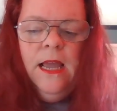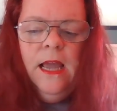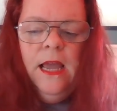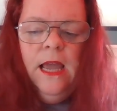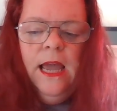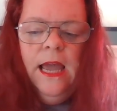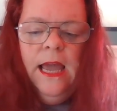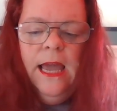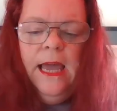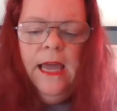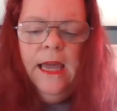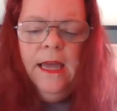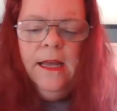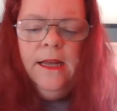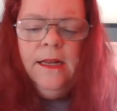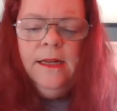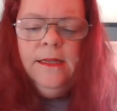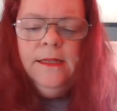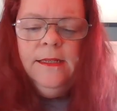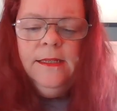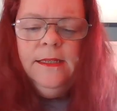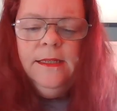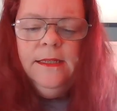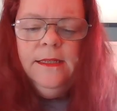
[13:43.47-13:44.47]

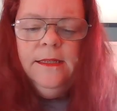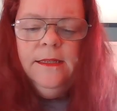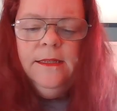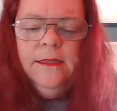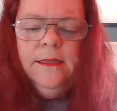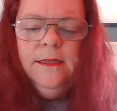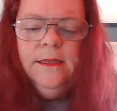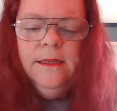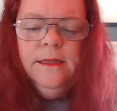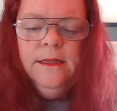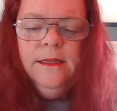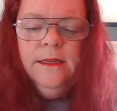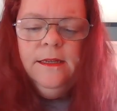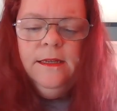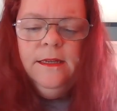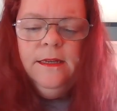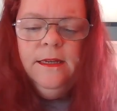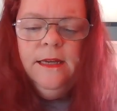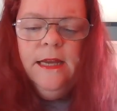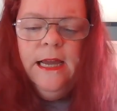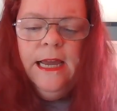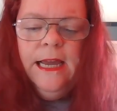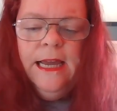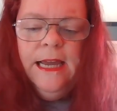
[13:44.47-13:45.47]
And
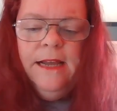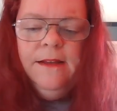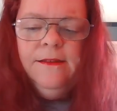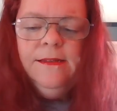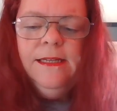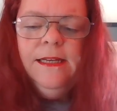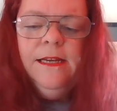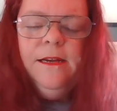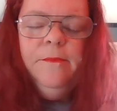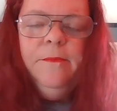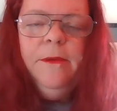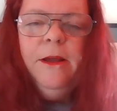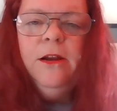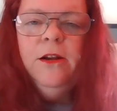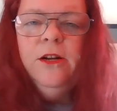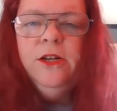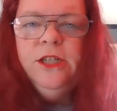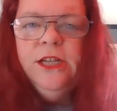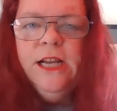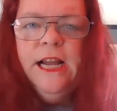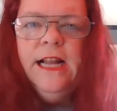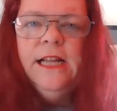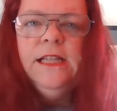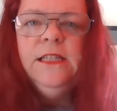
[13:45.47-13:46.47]
it gives it a better
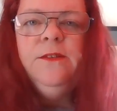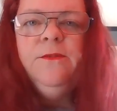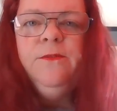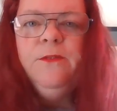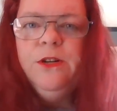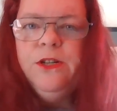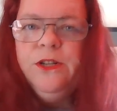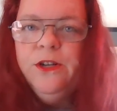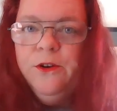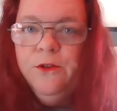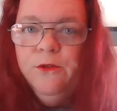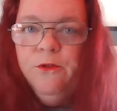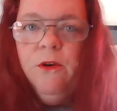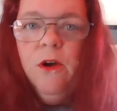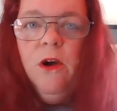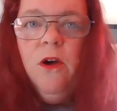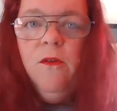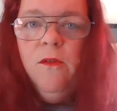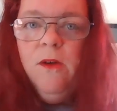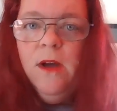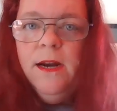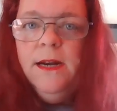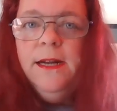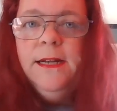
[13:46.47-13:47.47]
chance for it to
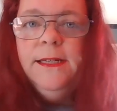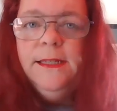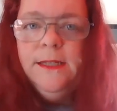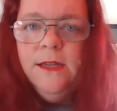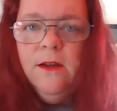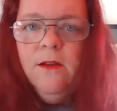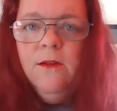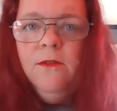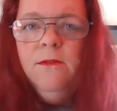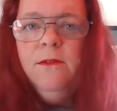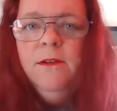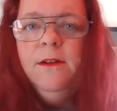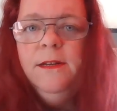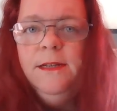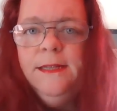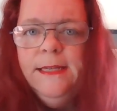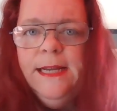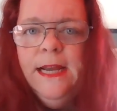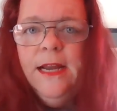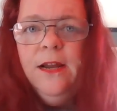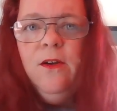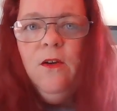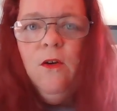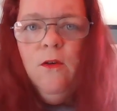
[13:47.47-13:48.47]
grow on its own and
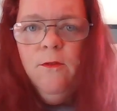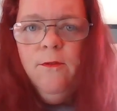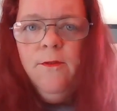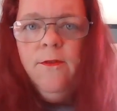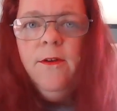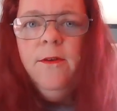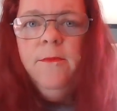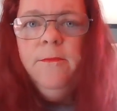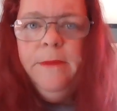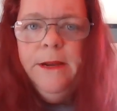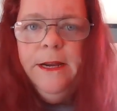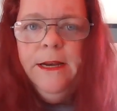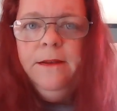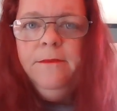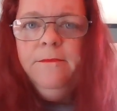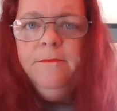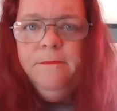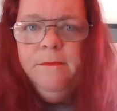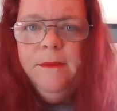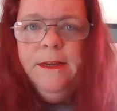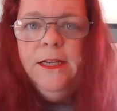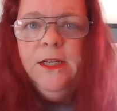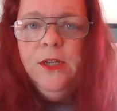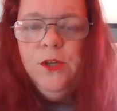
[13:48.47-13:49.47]
take over and
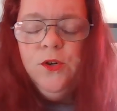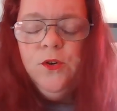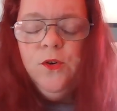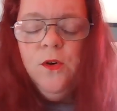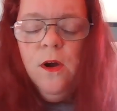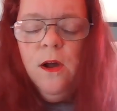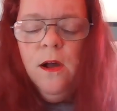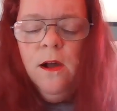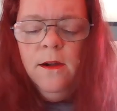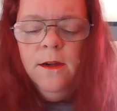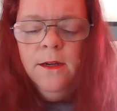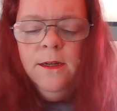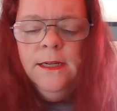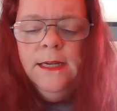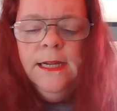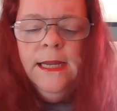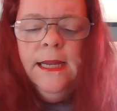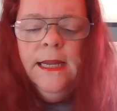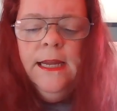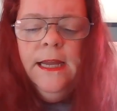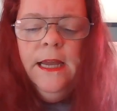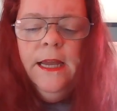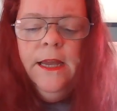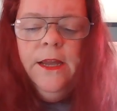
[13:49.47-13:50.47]
be strong.
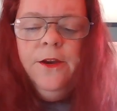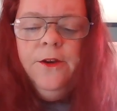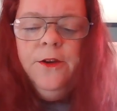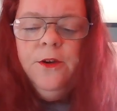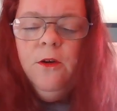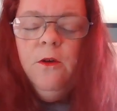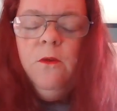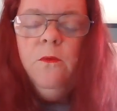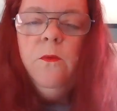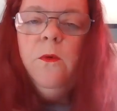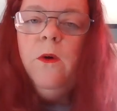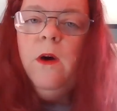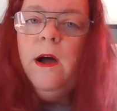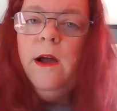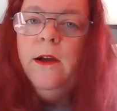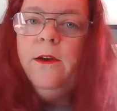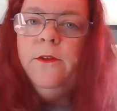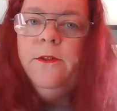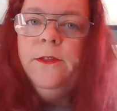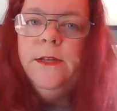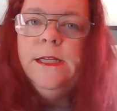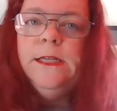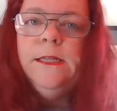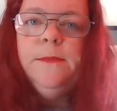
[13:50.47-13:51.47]
You don't
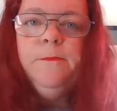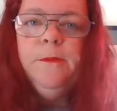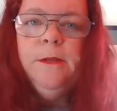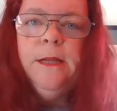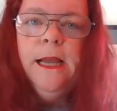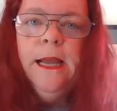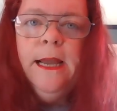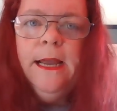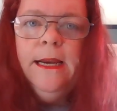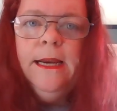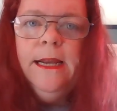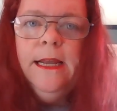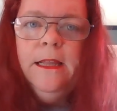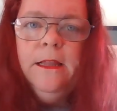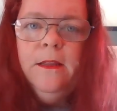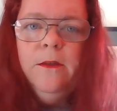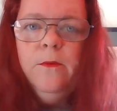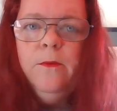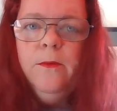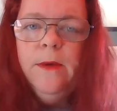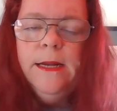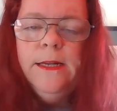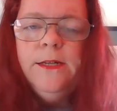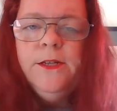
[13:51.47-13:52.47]
water this plant in the
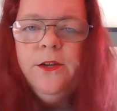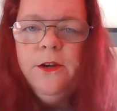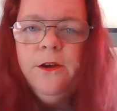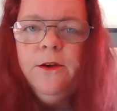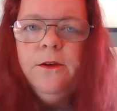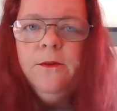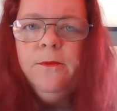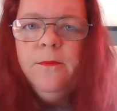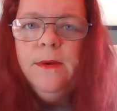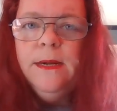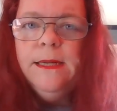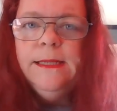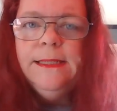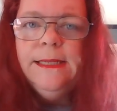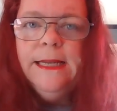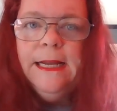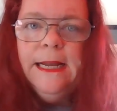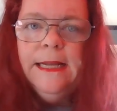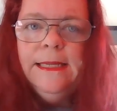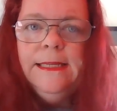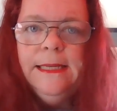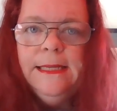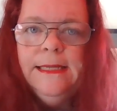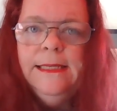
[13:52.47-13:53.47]
winter once it
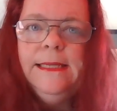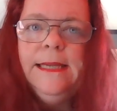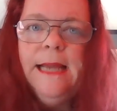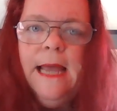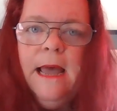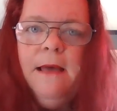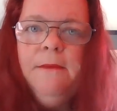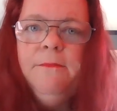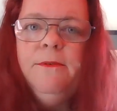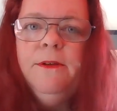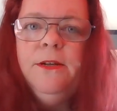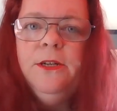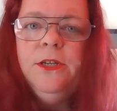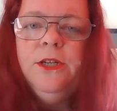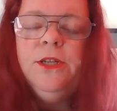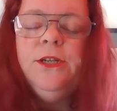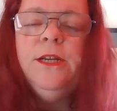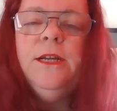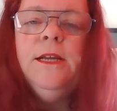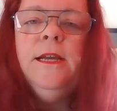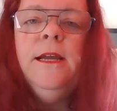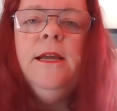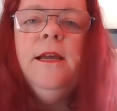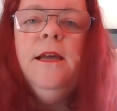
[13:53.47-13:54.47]
gets
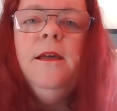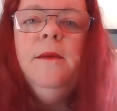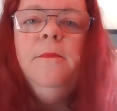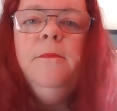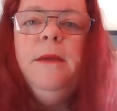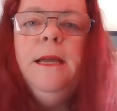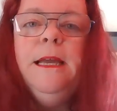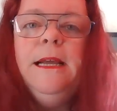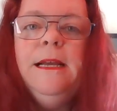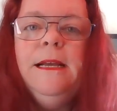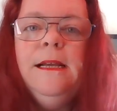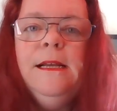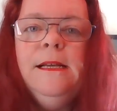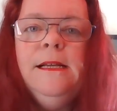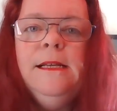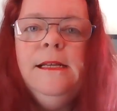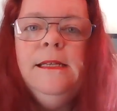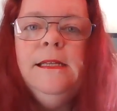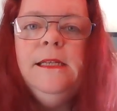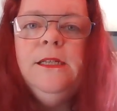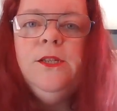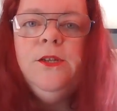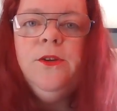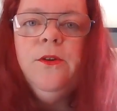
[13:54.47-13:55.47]
established,
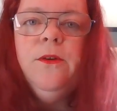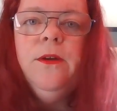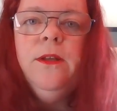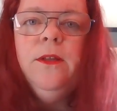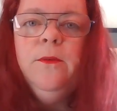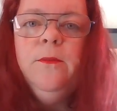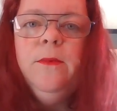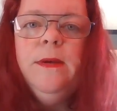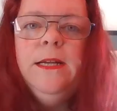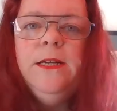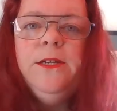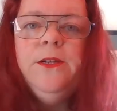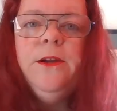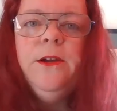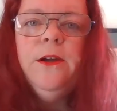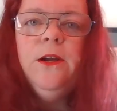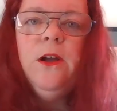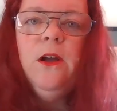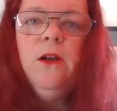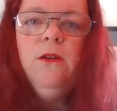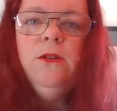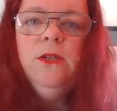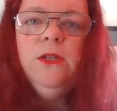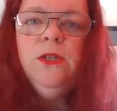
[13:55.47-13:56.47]
because during the winter it
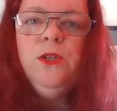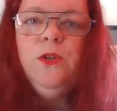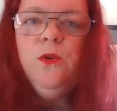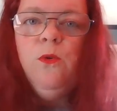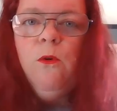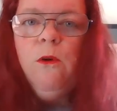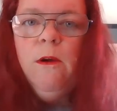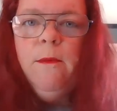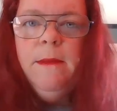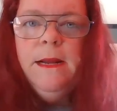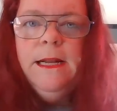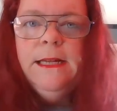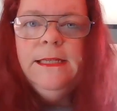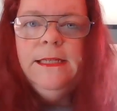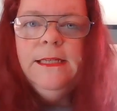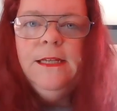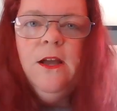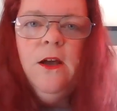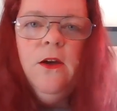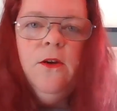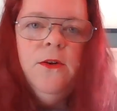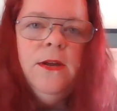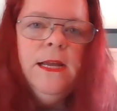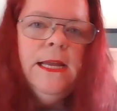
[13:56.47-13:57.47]
goes dormant.
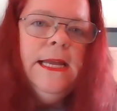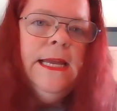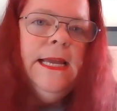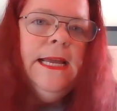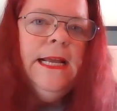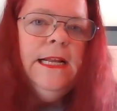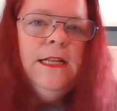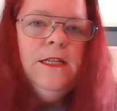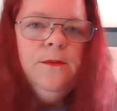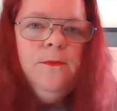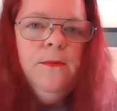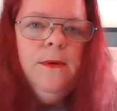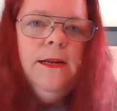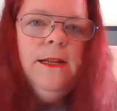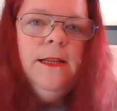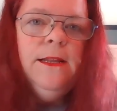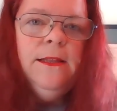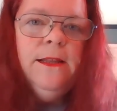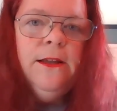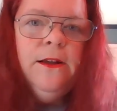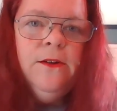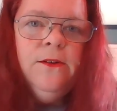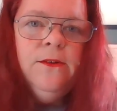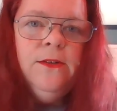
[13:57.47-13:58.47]
So it's one of
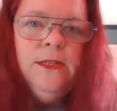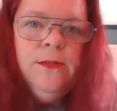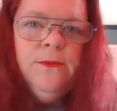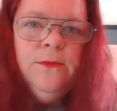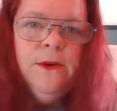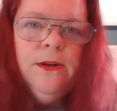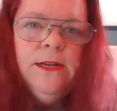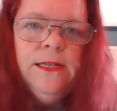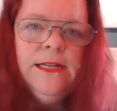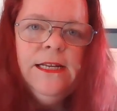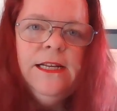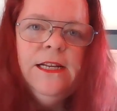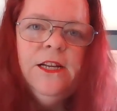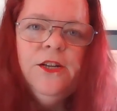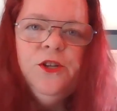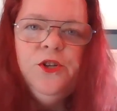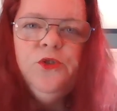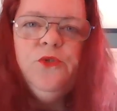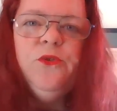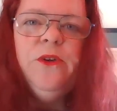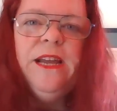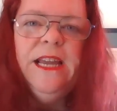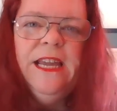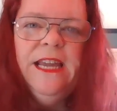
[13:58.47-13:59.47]
those where it's going to
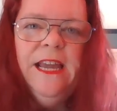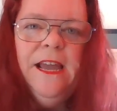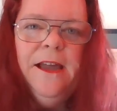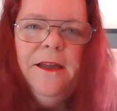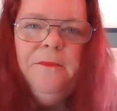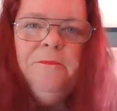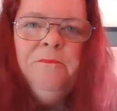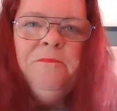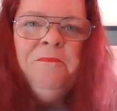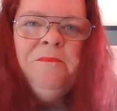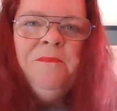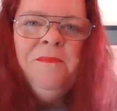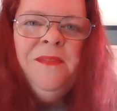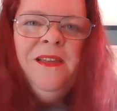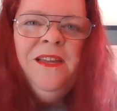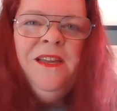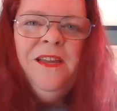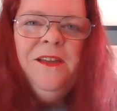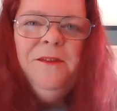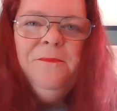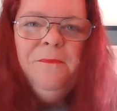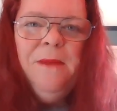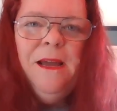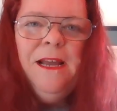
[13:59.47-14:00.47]
trick you.
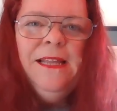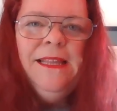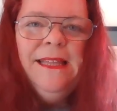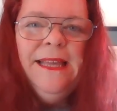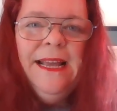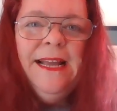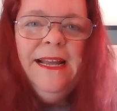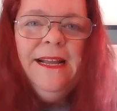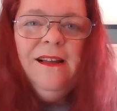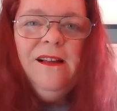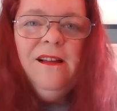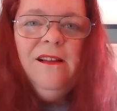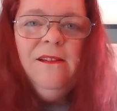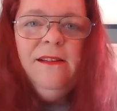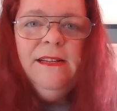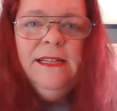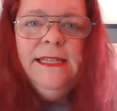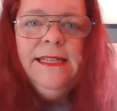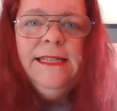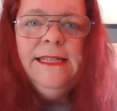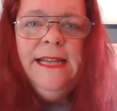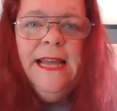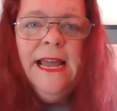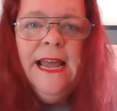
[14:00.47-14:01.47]
You might think, oh,
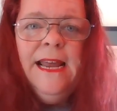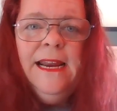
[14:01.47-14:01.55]
it's dead,